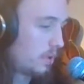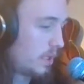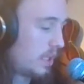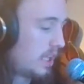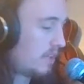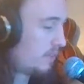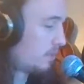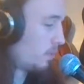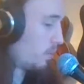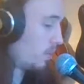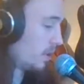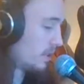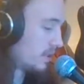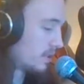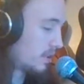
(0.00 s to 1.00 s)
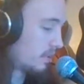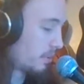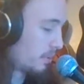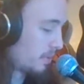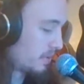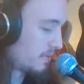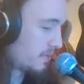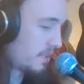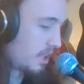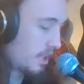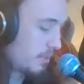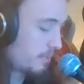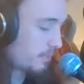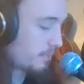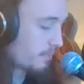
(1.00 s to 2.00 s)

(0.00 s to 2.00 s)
level 1 song we would have done.